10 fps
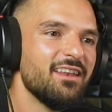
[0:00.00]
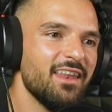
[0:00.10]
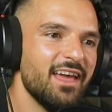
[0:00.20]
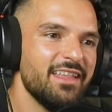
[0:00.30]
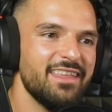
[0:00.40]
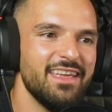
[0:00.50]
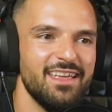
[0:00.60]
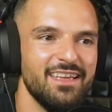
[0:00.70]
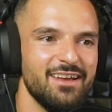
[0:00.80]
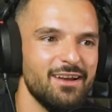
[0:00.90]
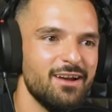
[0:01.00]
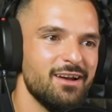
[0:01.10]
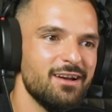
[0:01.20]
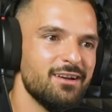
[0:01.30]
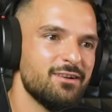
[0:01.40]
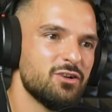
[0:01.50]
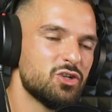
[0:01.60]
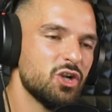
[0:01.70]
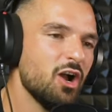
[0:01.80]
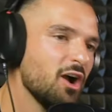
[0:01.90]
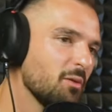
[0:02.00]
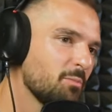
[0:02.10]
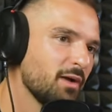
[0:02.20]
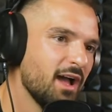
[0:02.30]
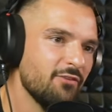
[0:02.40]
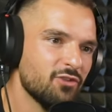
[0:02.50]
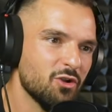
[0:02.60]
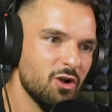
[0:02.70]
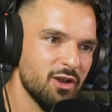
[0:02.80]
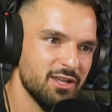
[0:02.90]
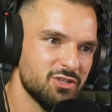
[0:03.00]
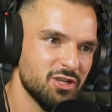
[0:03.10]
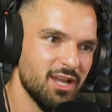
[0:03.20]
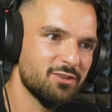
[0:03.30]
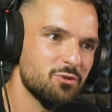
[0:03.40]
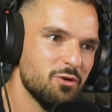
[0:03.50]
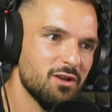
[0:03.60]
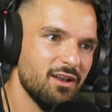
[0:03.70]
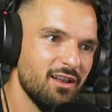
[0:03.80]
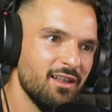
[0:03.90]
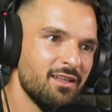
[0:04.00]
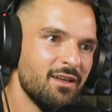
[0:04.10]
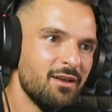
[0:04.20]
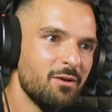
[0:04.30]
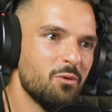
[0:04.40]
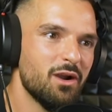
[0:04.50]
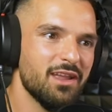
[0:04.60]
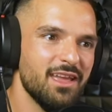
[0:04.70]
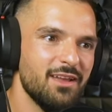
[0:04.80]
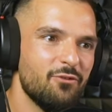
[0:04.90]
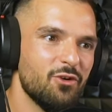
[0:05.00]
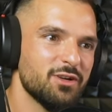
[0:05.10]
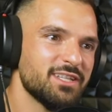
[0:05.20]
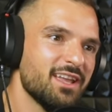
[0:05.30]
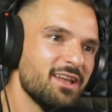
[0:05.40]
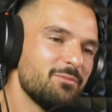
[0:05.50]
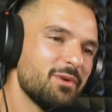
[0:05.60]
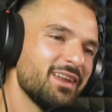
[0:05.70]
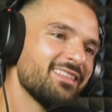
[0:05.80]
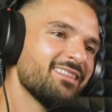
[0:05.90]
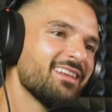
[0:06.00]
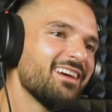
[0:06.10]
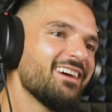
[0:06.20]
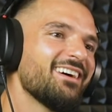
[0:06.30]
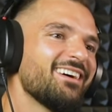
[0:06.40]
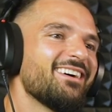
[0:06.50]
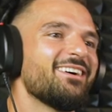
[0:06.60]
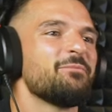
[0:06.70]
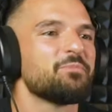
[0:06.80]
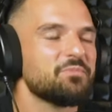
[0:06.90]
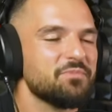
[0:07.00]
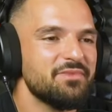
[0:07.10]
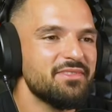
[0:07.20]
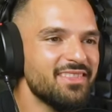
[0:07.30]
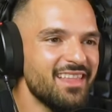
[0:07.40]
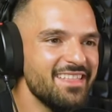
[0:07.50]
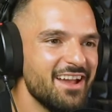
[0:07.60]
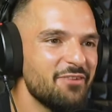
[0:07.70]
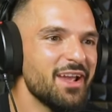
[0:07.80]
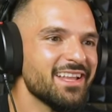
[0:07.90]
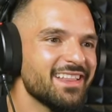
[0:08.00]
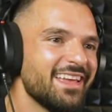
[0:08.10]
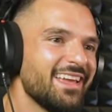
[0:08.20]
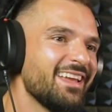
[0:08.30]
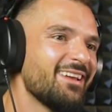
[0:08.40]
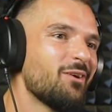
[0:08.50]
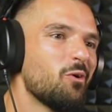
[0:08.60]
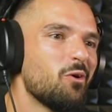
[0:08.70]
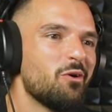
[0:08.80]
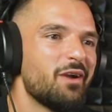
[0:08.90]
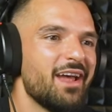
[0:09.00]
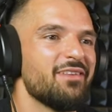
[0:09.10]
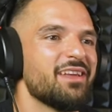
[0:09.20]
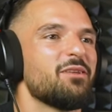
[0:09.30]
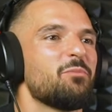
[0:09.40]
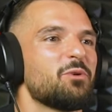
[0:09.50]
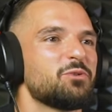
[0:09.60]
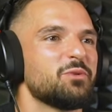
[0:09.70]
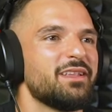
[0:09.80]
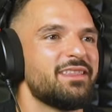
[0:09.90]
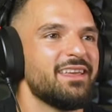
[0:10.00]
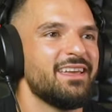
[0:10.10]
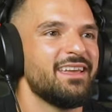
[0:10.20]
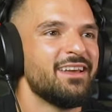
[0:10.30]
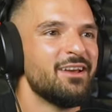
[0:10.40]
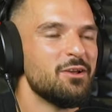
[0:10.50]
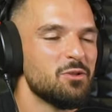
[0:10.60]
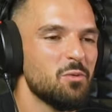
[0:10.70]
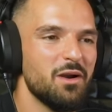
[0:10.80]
landing a job after college at Google, working for Sergey Brin uh, directly, or having an opportunity to